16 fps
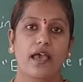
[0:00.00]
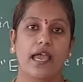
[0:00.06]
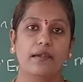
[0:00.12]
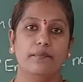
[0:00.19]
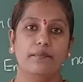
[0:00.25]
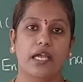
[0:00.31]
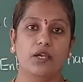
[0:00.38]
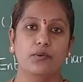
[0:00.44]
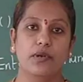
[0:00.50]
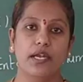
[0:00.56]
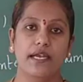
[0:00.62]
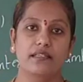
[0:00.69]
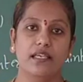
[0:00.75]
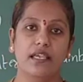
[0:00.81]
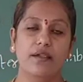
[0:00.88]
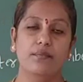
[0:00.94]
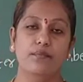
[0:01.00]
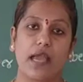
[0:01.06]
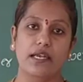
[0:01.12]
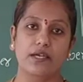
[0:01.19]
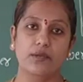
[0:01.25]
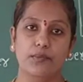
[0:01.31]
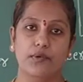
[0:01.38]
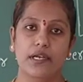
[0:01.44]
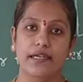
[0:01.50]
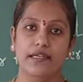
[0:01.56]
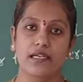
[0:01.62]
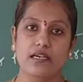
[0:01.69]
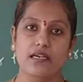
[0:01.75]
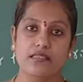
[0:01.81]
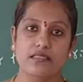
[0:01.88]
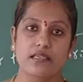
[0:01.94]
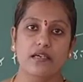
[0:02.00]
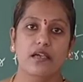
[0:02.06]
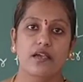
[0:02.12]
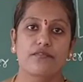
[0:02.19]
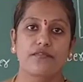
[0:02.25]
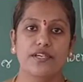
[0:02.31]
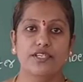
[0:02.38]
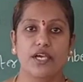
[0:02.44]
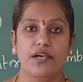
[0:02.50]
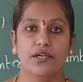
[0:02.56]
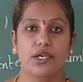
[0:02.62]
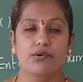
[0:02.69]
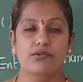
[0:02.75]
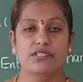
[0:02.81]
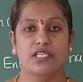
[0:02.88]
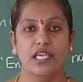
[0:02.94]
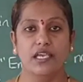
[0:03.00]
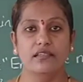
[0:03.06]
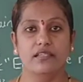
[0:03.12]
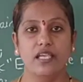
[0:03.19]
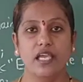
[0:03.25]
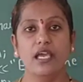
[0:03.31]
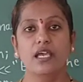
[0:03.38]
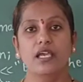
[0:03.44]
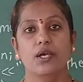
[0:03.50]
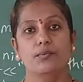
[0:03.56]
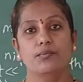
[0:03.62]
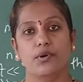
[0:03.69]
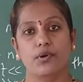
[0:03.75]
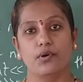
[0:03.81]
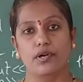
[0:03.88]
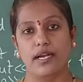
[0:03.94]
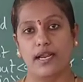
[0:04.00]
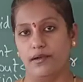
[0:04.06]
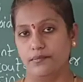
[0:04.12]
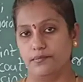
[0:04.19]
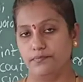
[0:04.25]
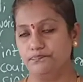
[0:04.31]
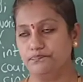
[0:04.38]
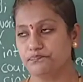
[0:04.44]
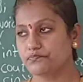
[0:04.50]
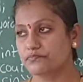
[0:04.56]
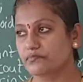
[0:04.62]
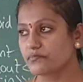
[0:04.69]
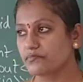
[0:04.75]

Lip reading: and manipulate the manipulators which are used in the program.